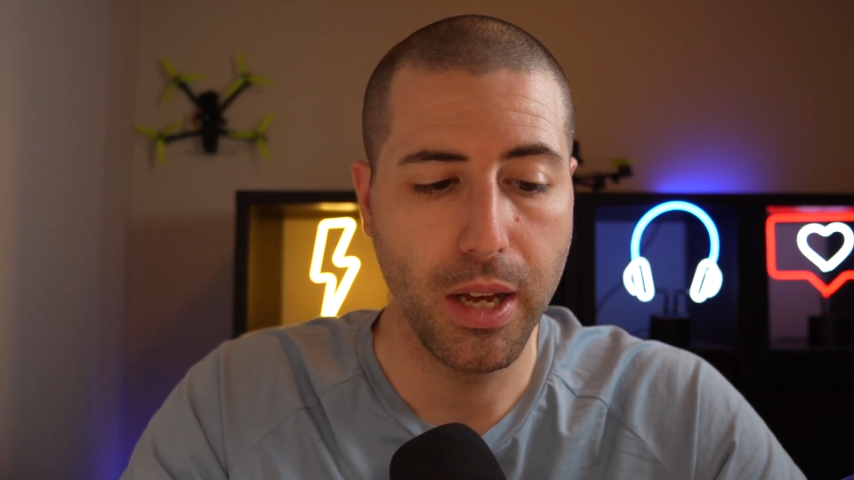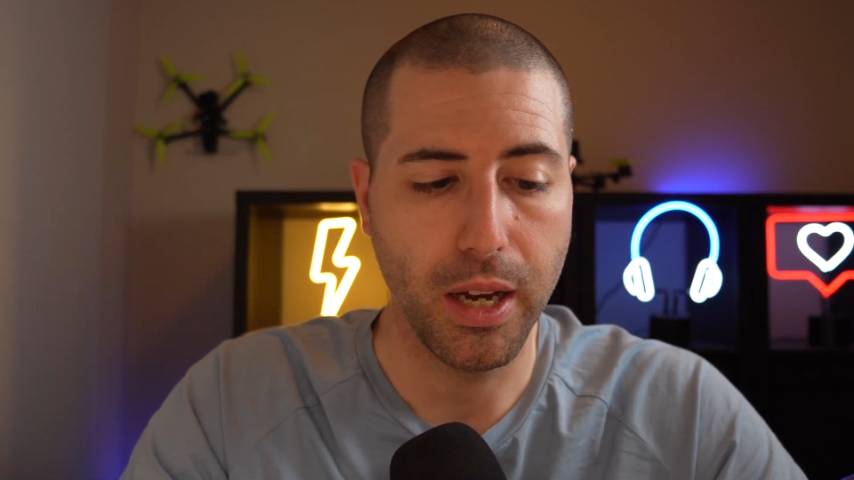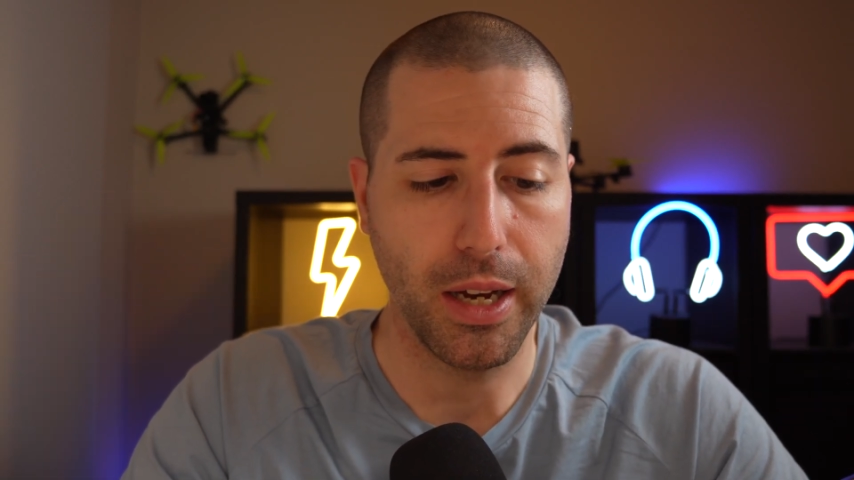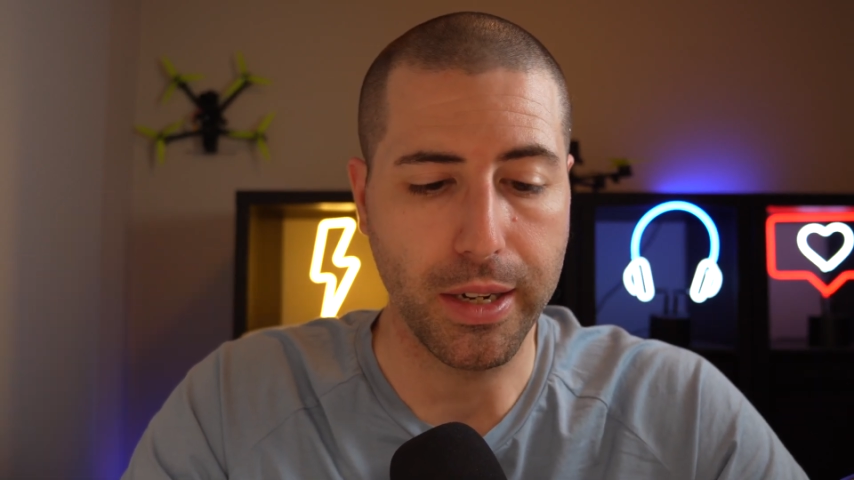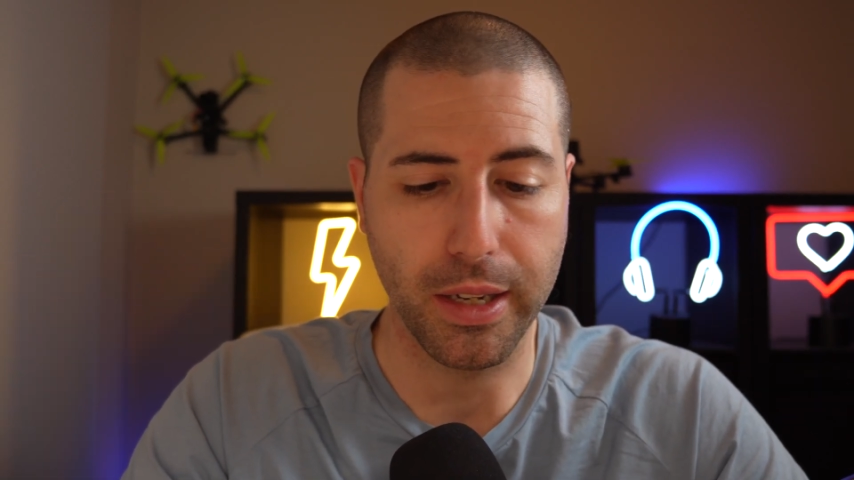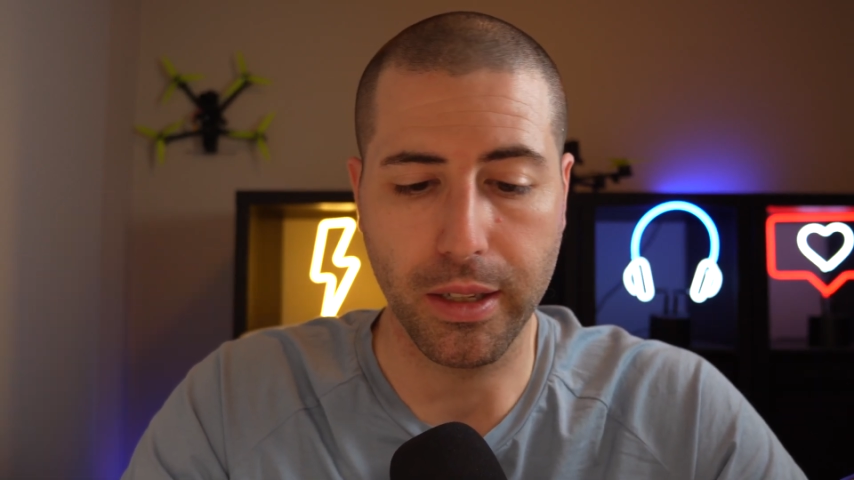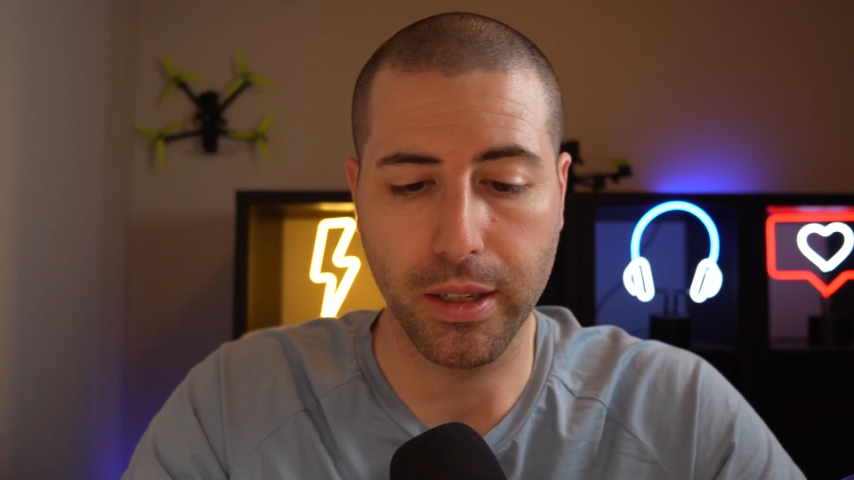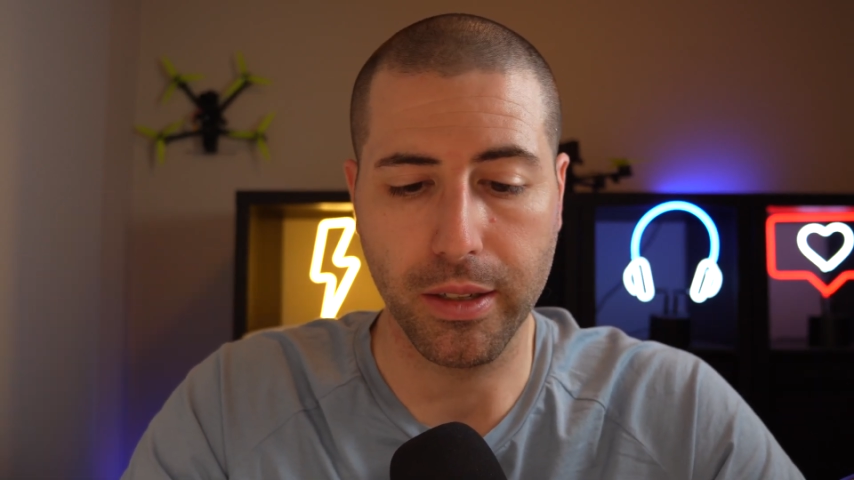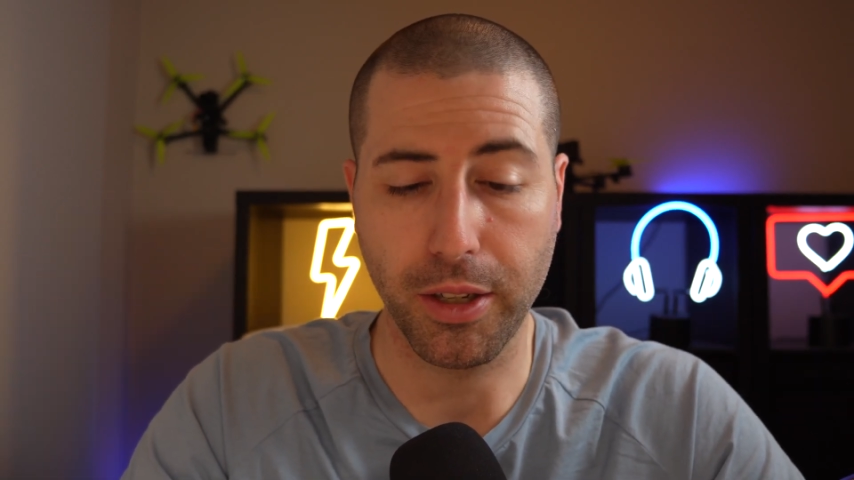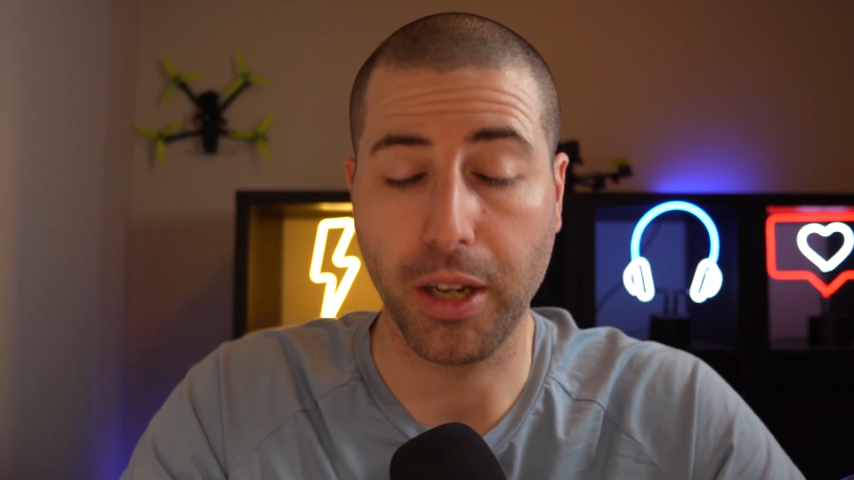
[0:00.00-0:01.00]
And then
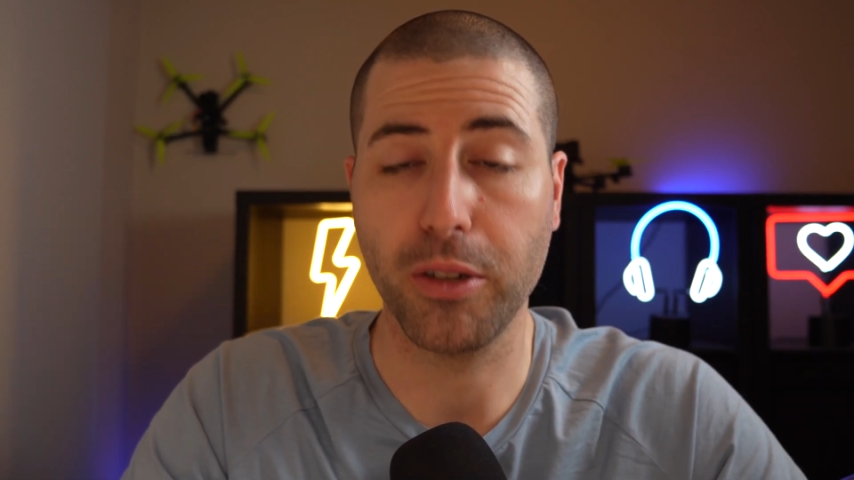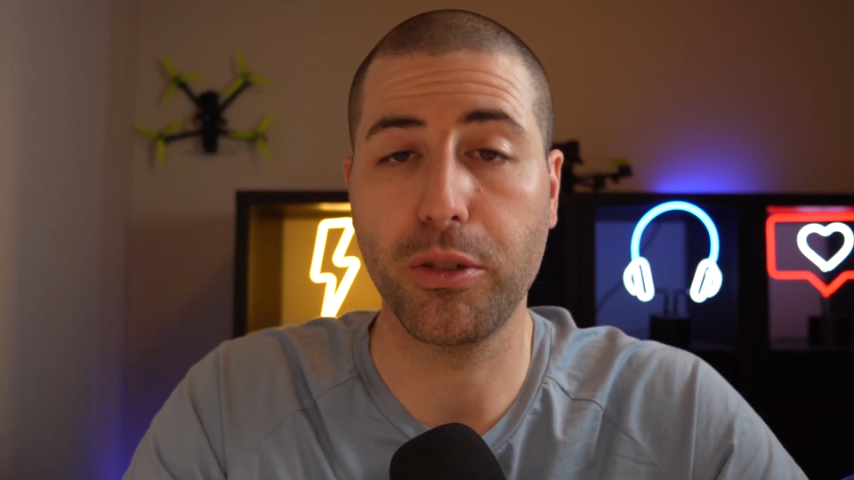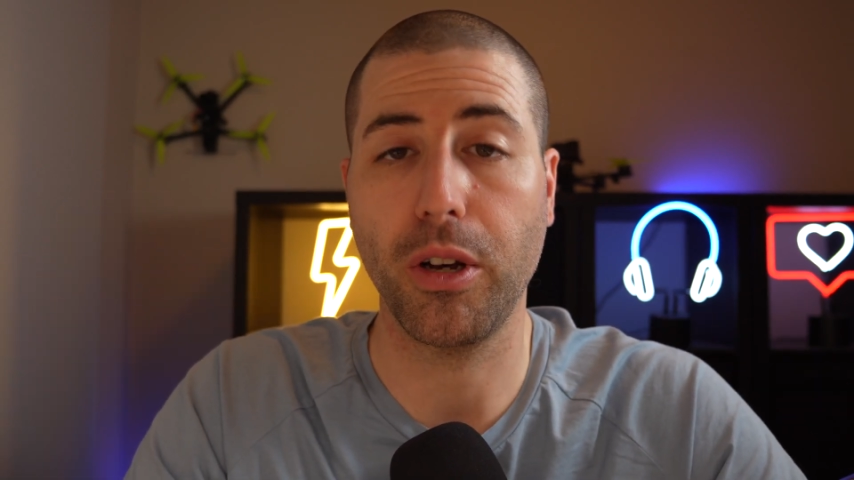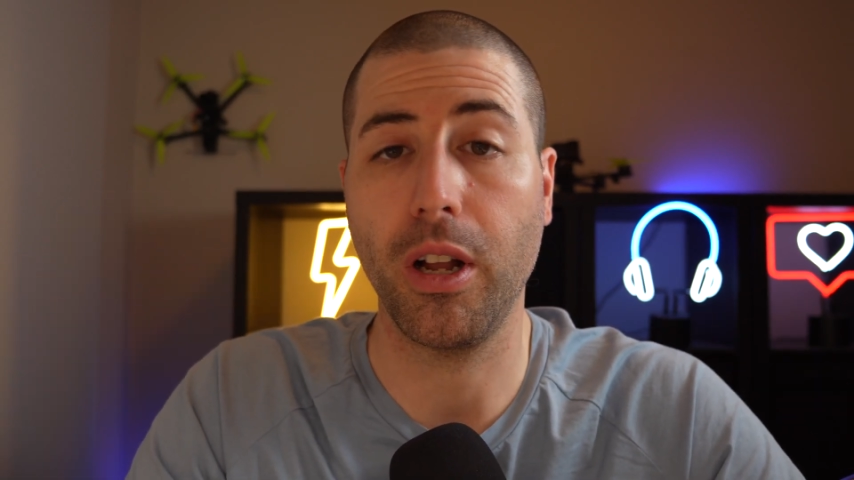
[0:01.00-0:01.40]
you can also